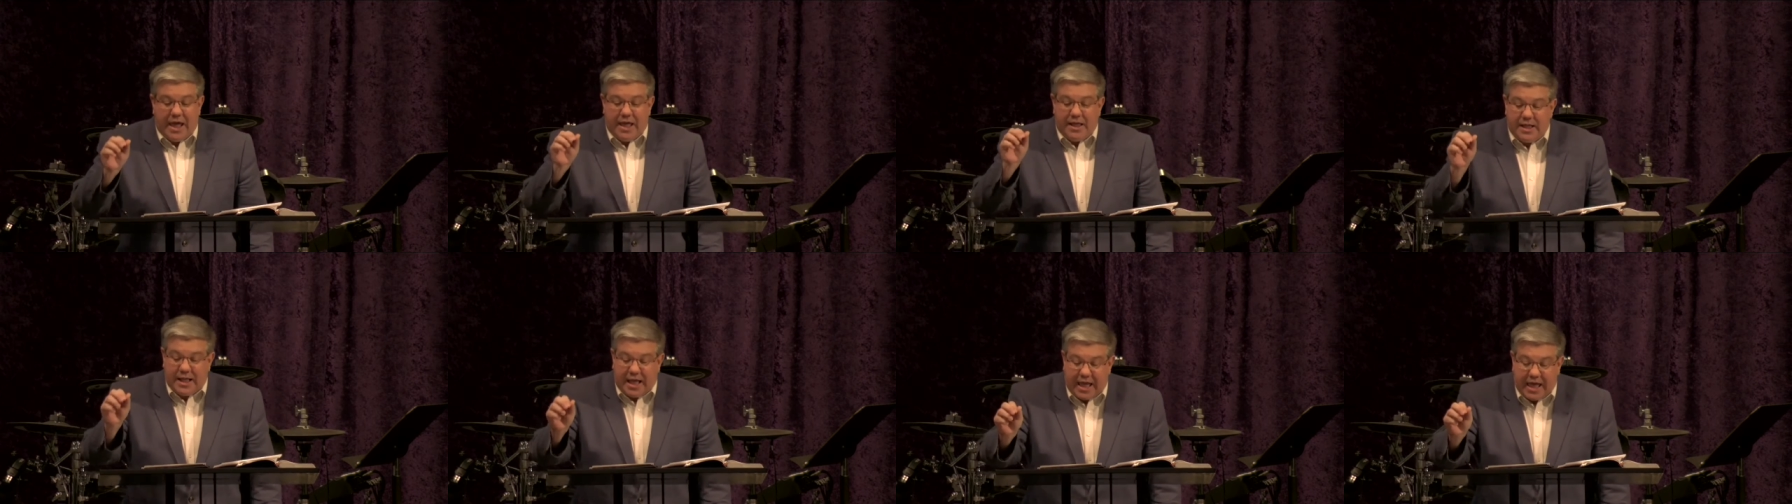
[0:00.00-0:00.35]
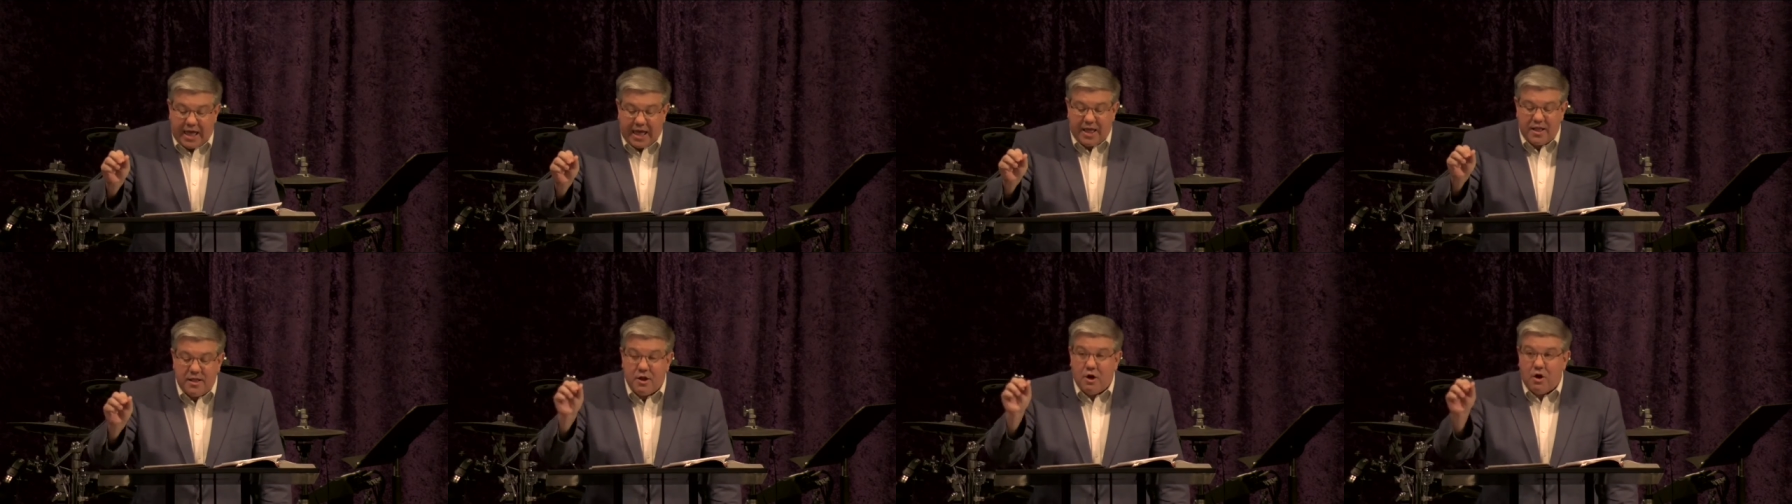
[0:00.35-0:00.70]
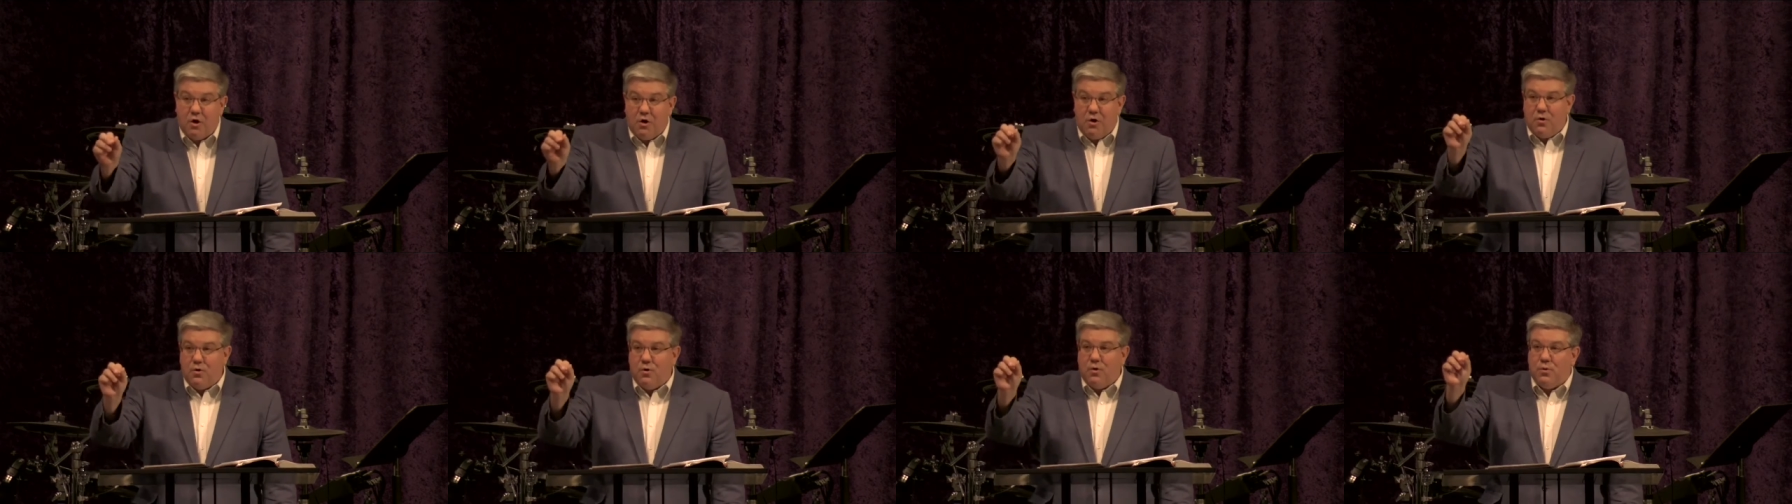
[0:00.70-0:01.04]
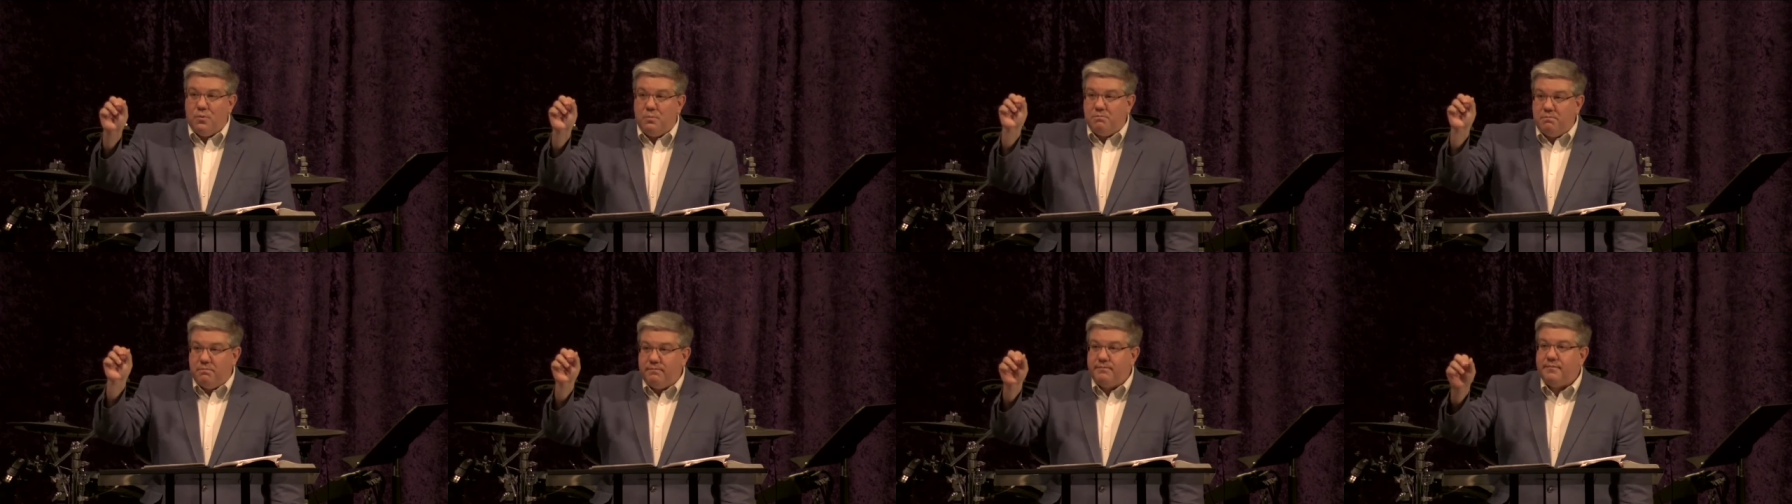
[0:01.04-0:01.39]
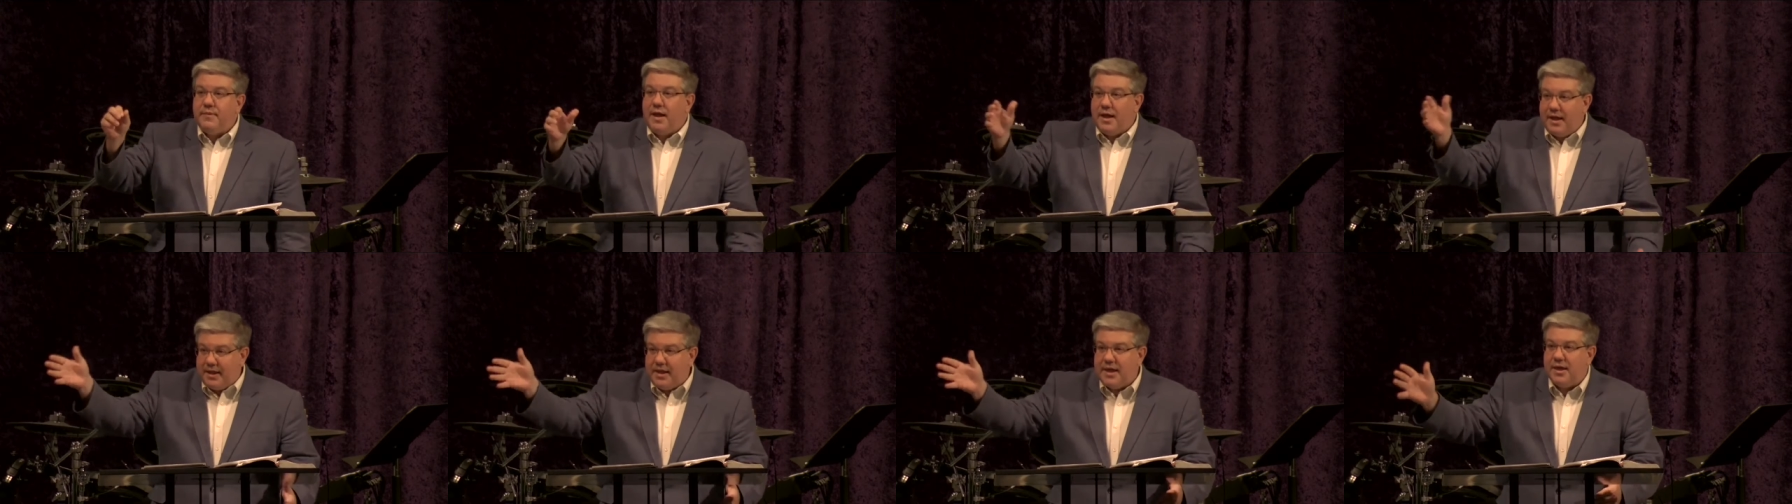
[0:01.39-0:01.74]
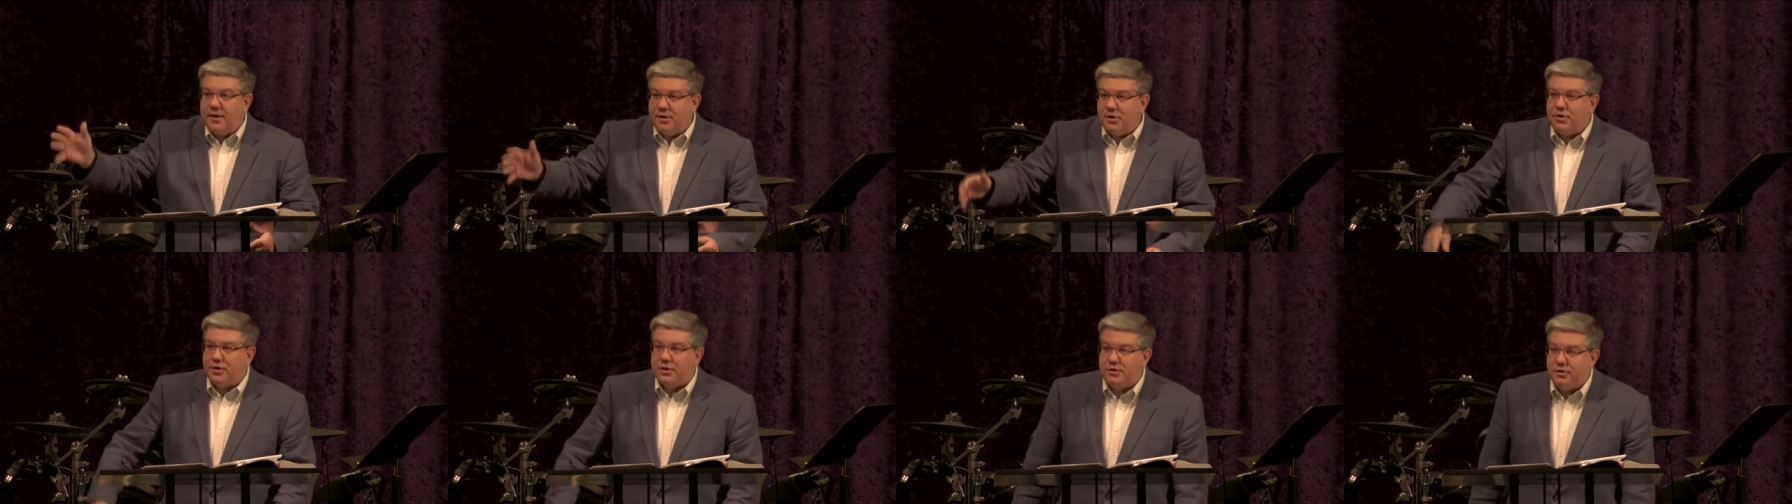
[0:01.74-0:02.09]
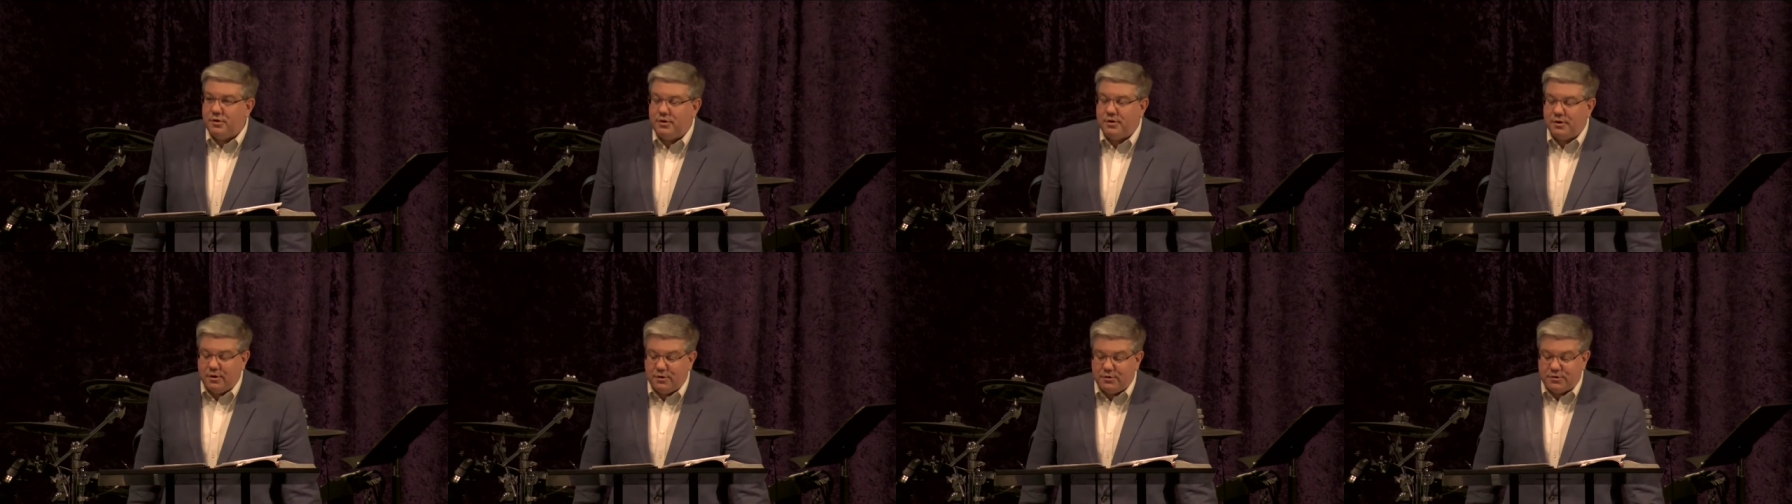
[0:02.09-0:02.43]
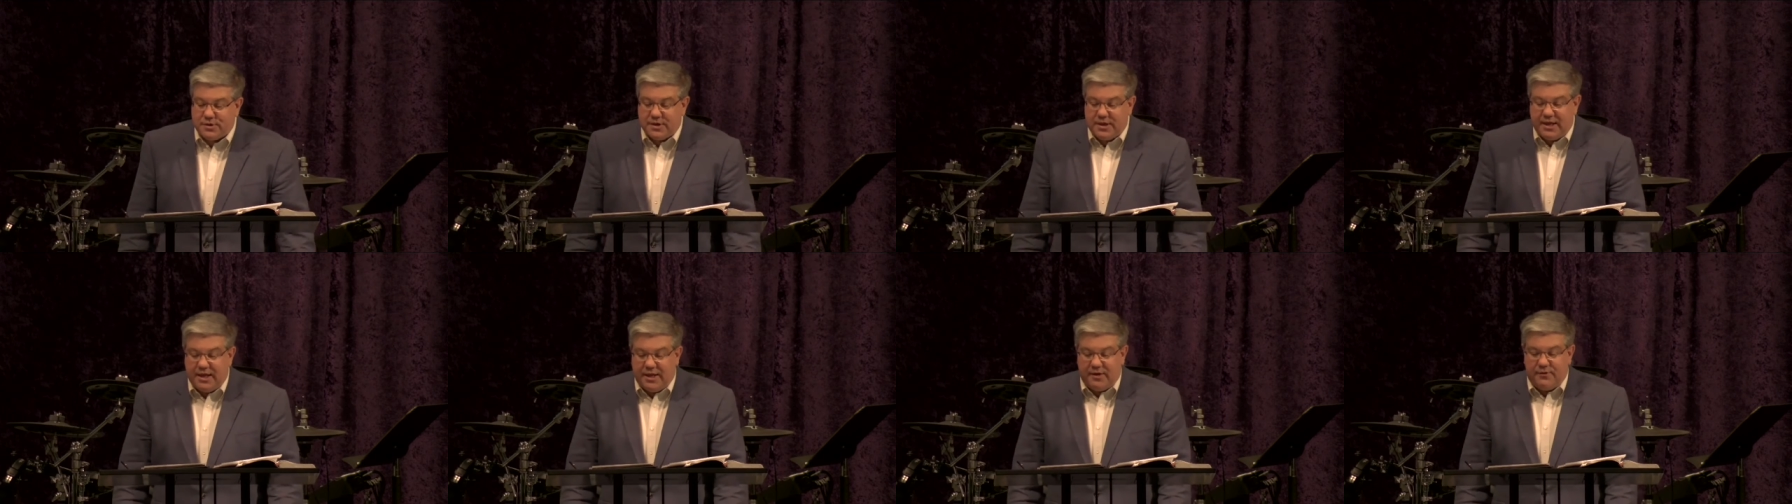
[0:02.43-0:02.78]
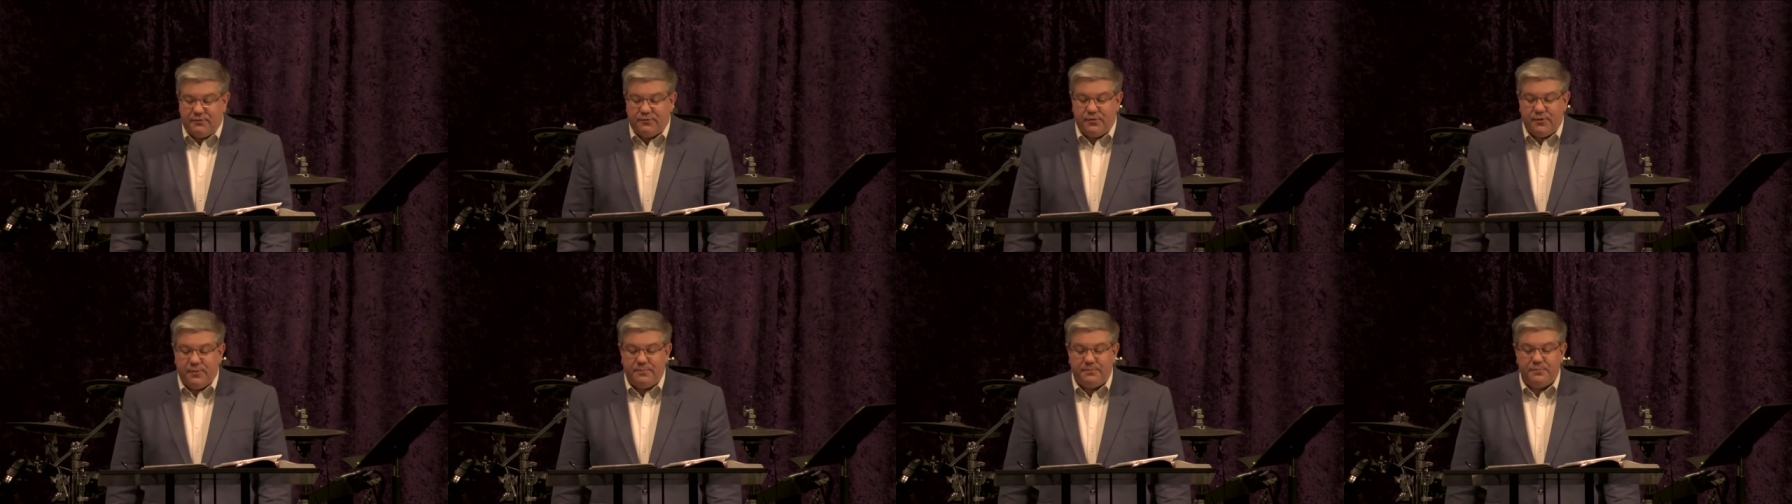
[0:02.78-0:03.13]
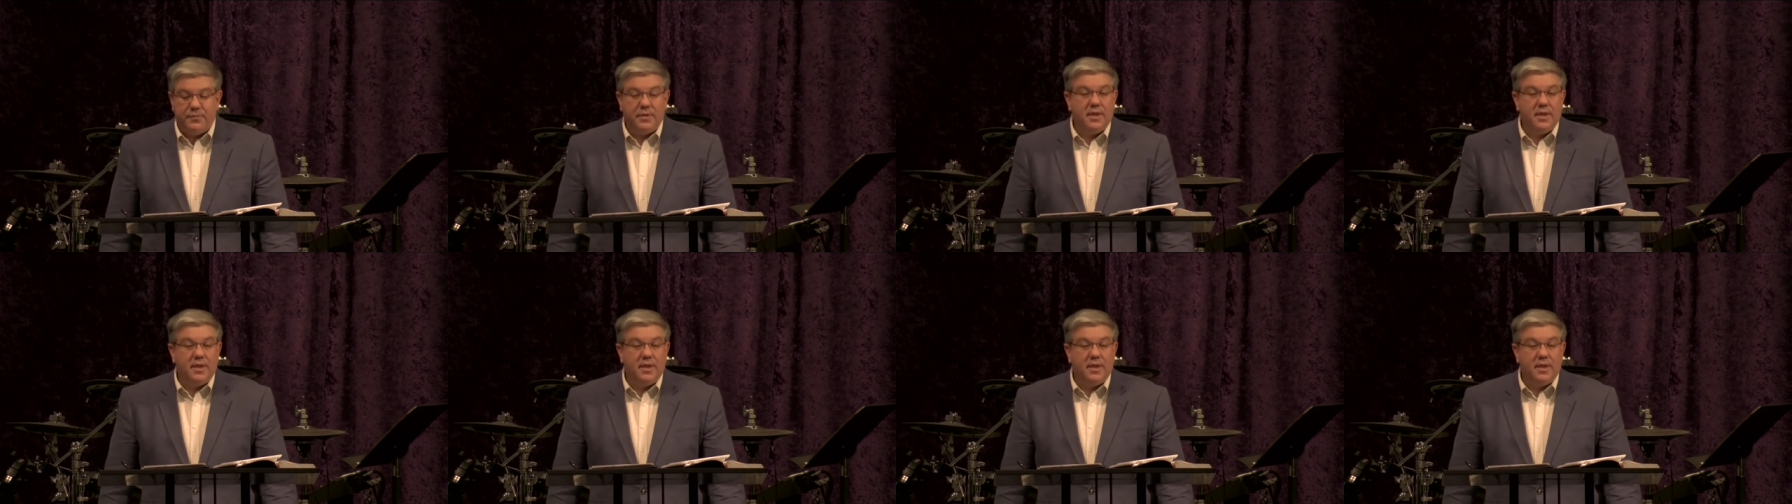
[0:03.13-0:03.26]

and head home again on New Year's Eve.